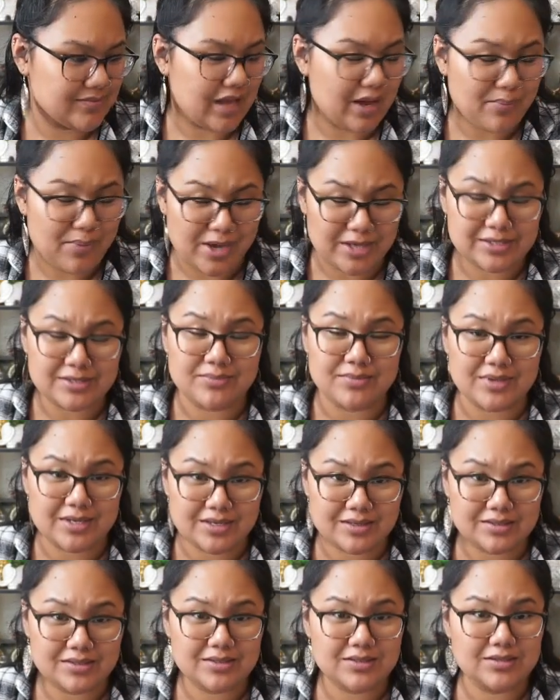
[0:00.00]
I bought some
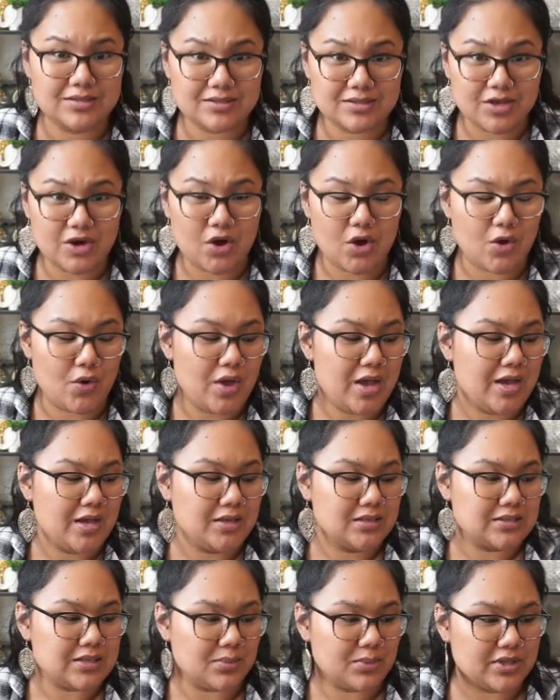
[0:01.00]
things. So
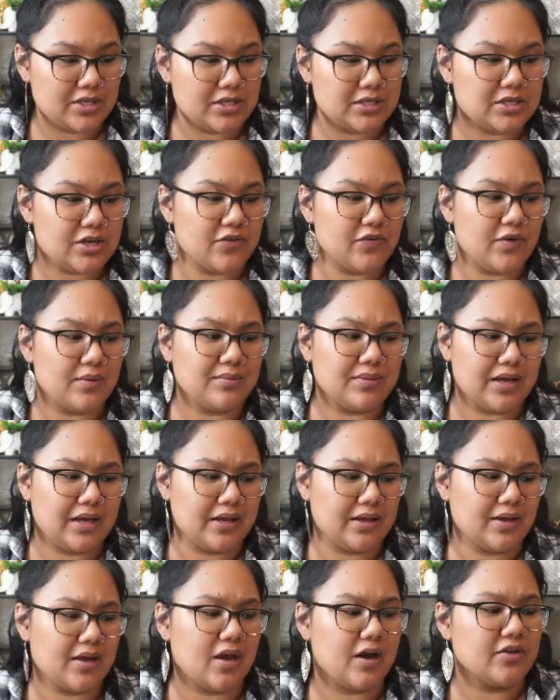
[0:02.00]
some of these are from
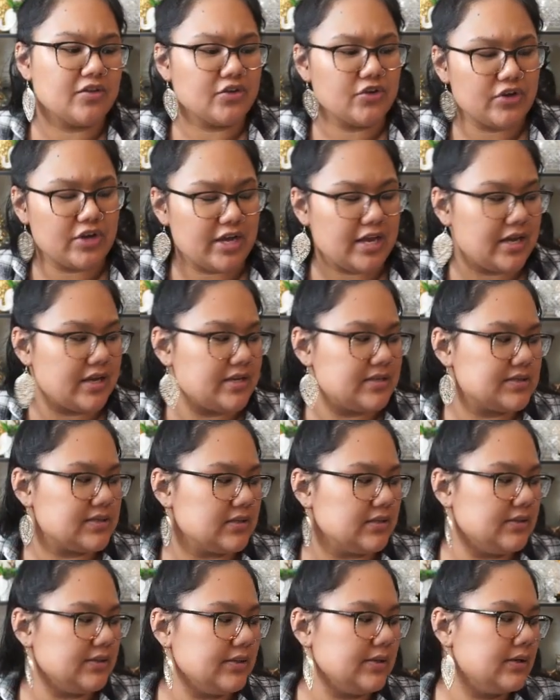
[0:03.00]
like other days
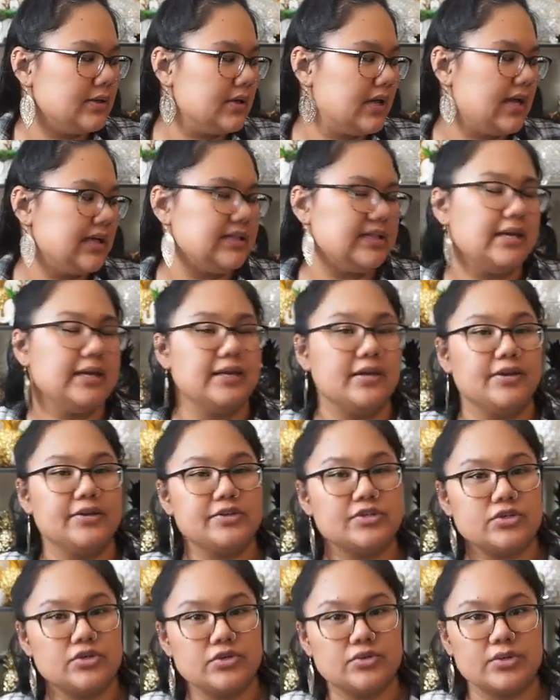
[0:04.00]
and then
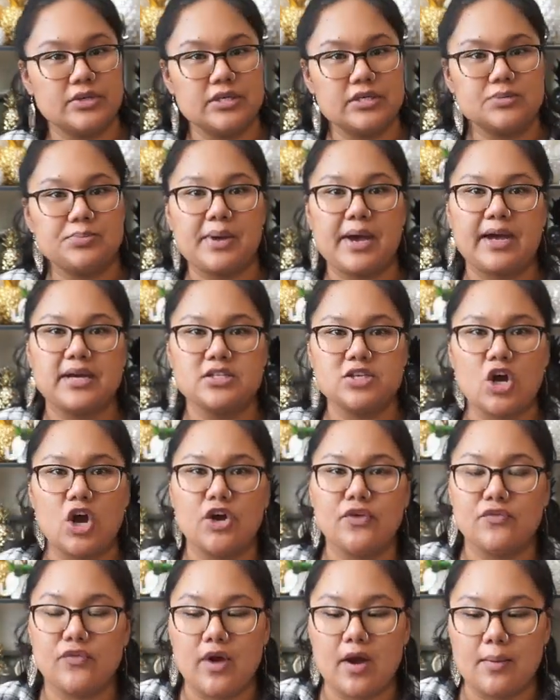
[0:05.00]
two of these bags are
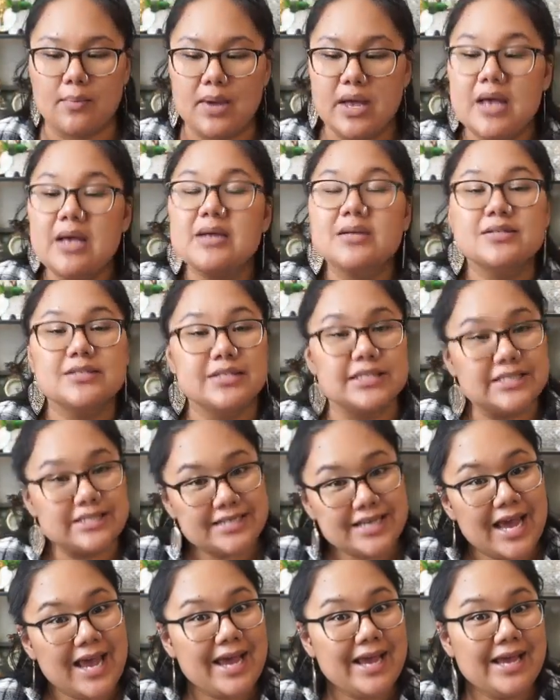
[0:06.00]
from
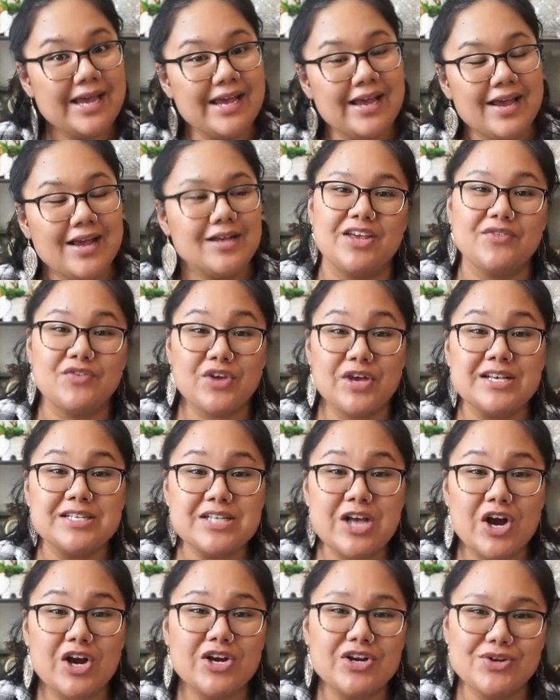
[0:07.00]
today. If you guys
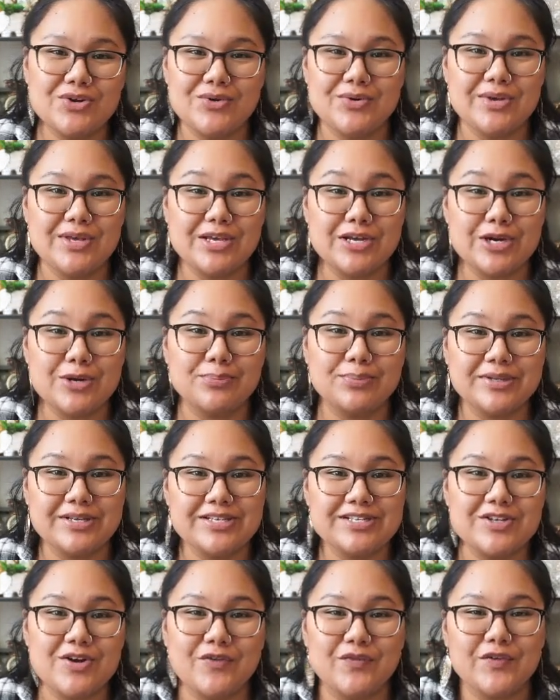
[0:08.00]
are new here,
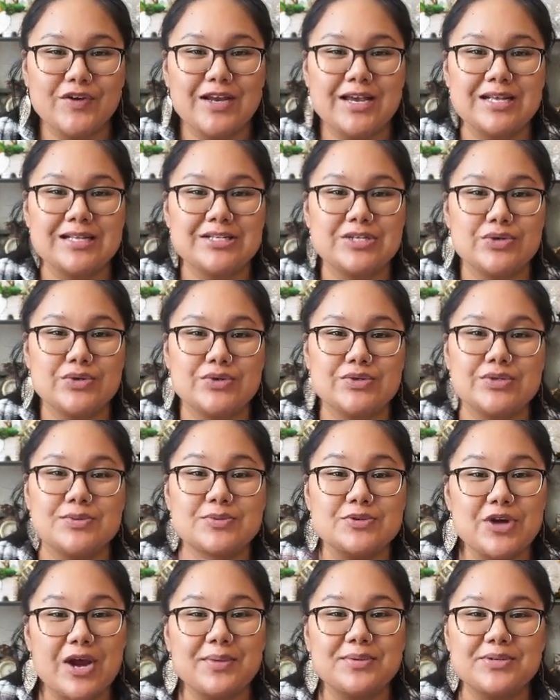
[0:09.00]
please don't forget to
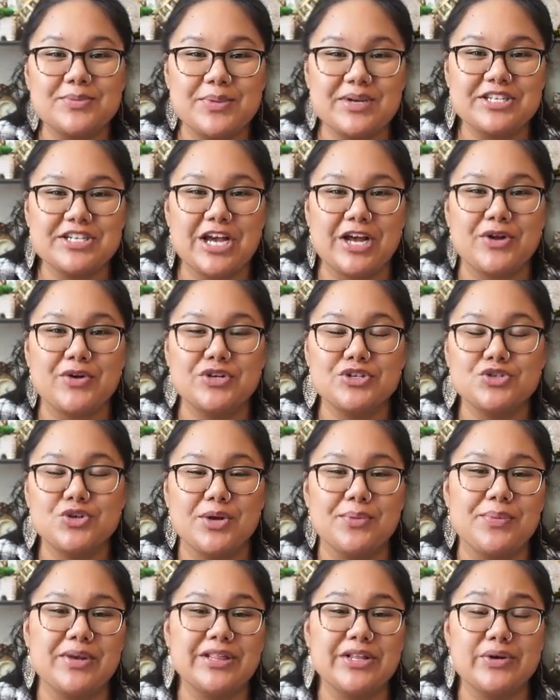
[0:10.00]
subscribe to my channel and
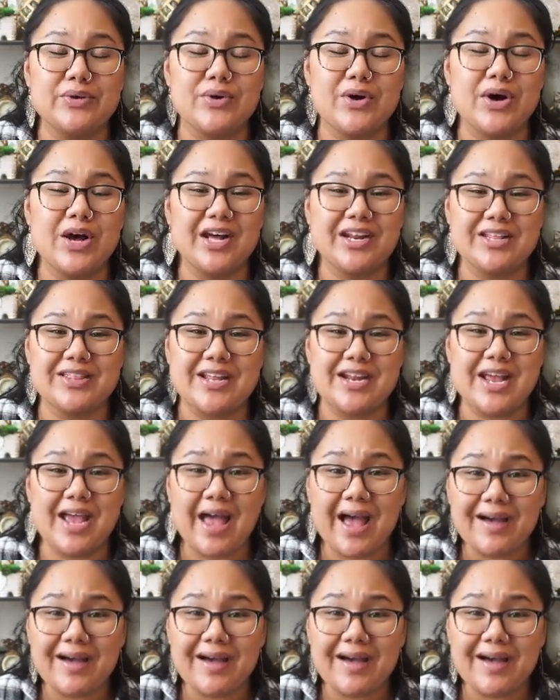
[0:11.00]
join my little Ohana that I